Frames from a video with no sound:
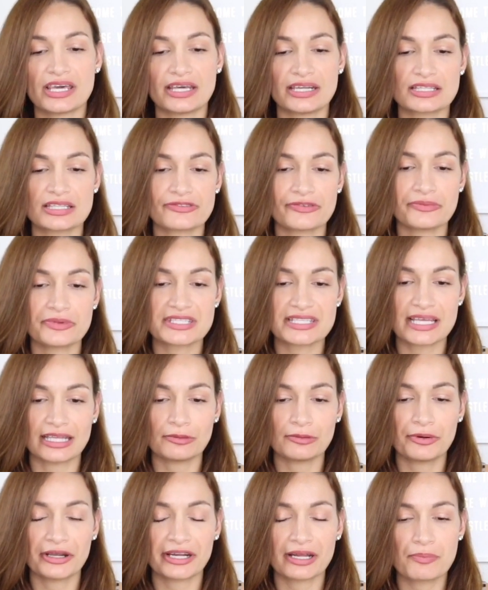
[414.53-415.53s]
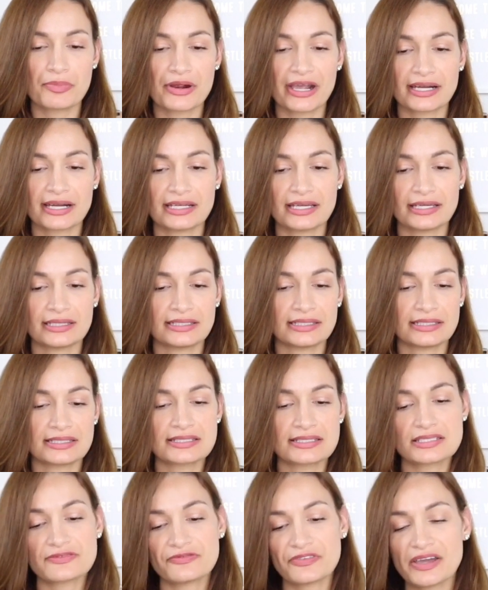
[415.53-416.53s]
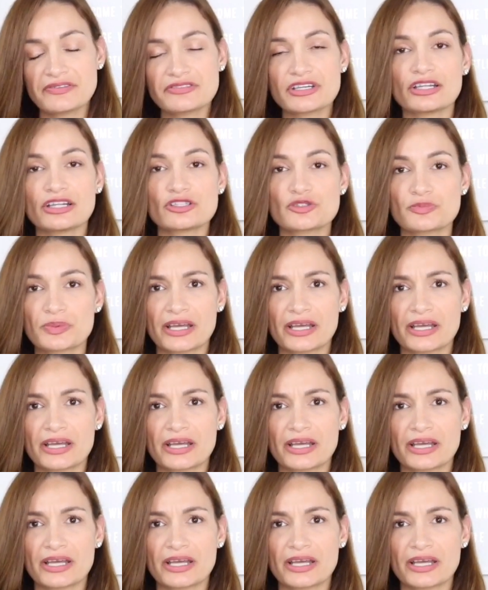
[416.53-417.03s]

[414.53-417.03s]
and it's from the Celebrated brand, and it's $5,